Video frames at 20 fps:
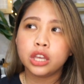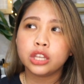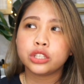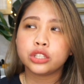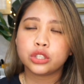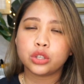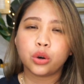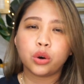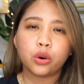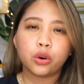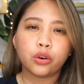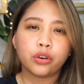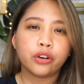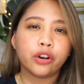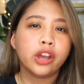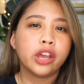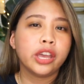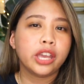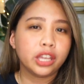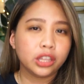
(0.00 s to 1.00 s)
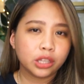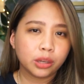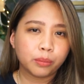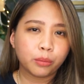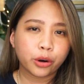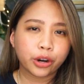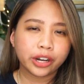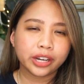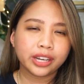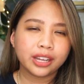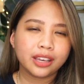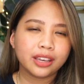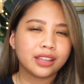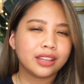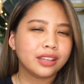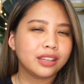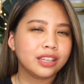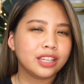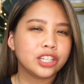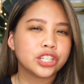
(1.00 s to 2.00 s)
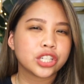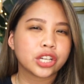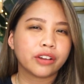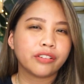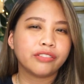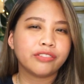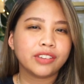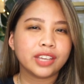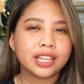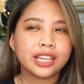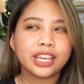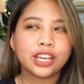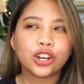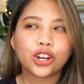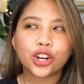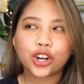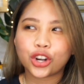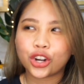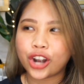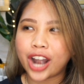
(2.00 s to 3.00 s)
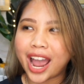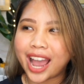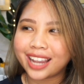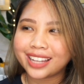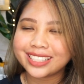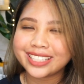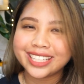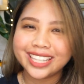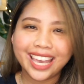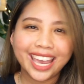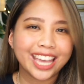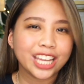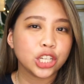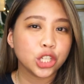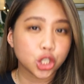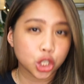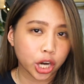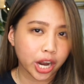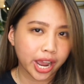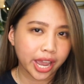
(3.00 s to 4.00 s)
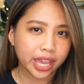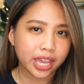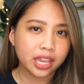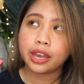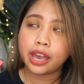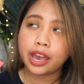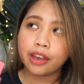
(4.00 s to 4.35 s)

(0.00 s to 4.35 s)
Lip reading: So, in the morning, hindi siya feeling cracked and dry.